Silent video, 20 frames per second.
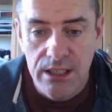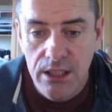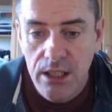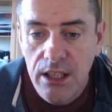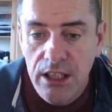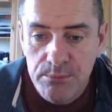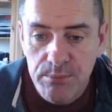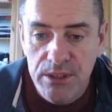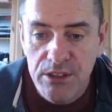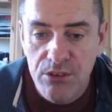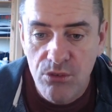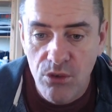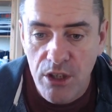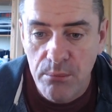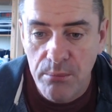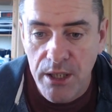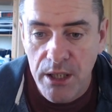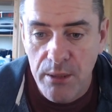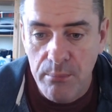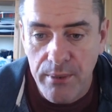especially if you want to
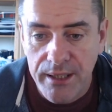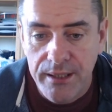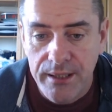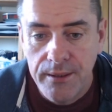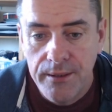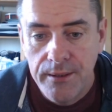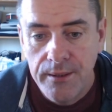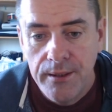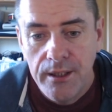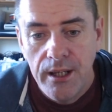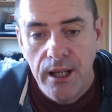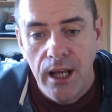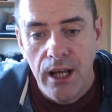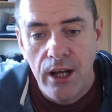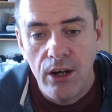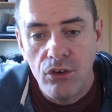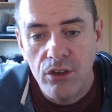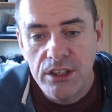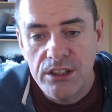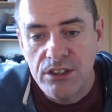buy it back.
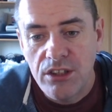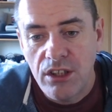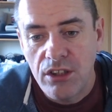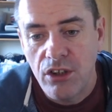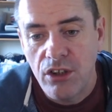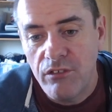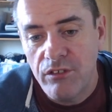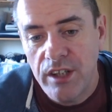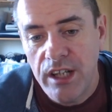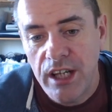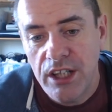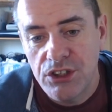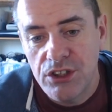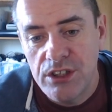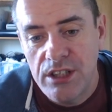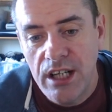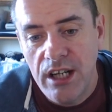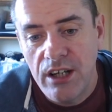Only saw the notification now.